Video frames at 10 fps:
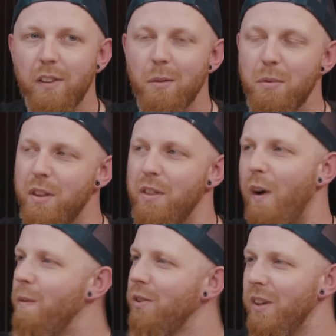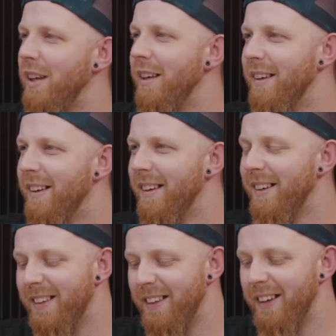something that obviously
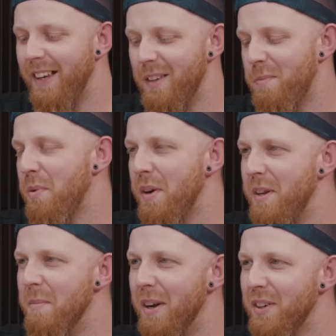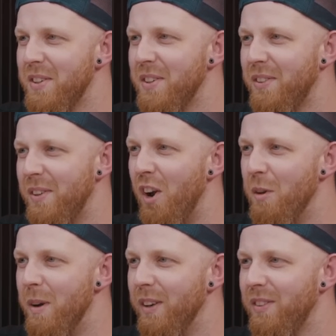is pretty much
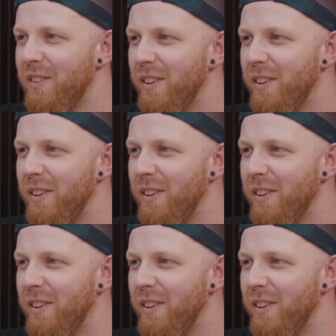synonymous,